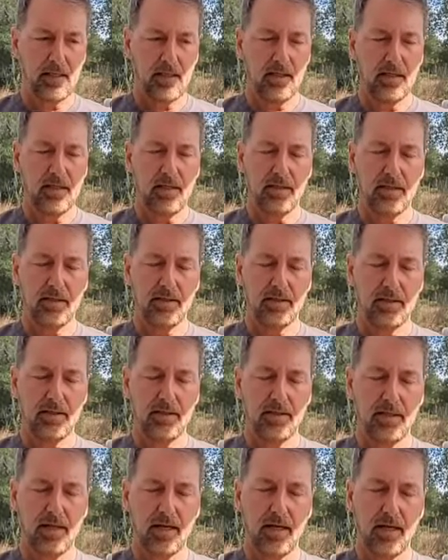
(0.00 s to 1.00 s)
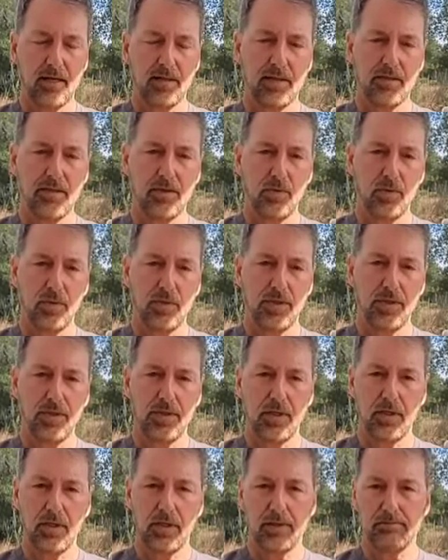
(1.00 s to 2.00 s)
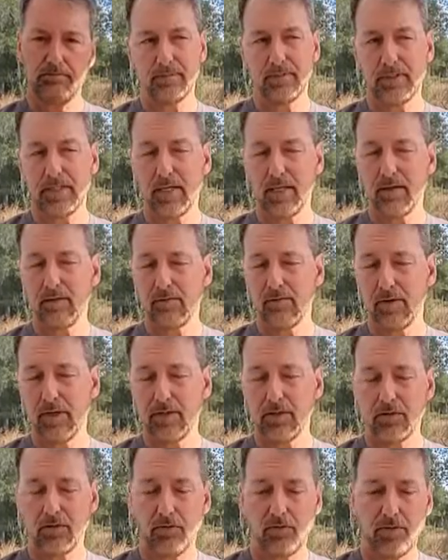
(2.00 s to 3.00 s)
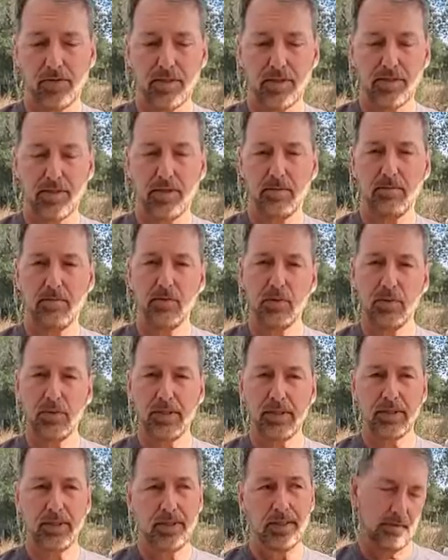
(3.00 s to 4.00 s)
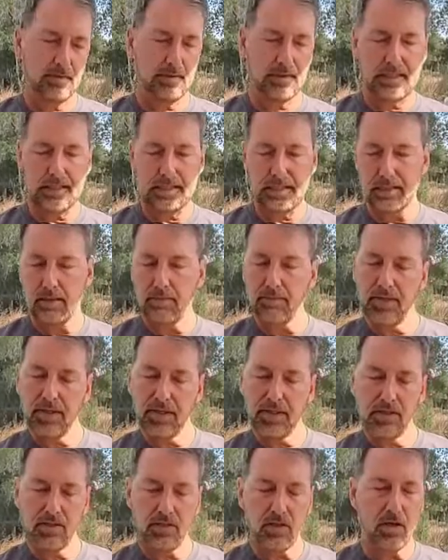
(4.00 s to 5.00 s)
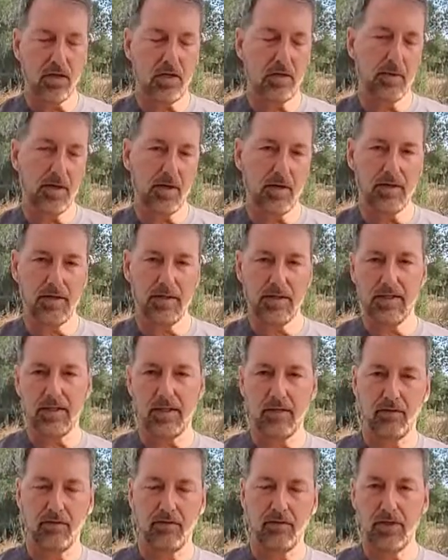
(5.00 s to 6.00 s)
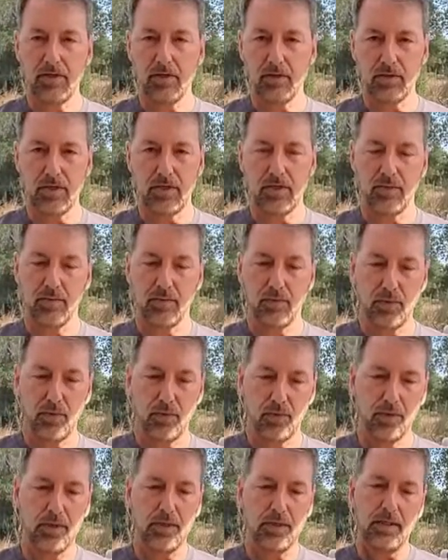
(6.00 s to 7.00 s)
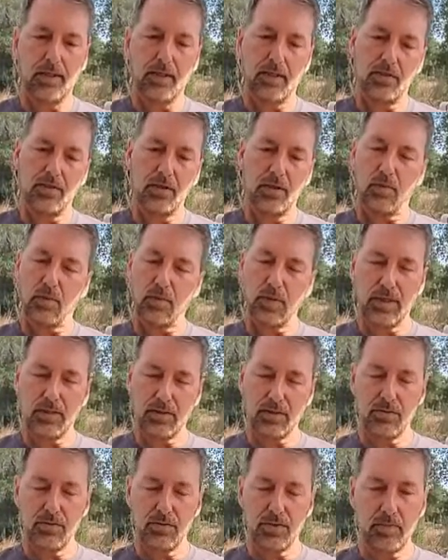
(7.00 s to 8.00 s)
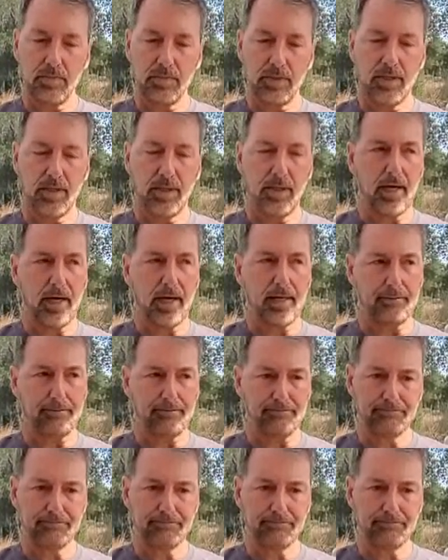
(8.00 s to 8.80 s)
And uh, that had to do with the um, kind of retrofits that I'm doing. Something to talk about in another video down the road. So I won't get too deep into that.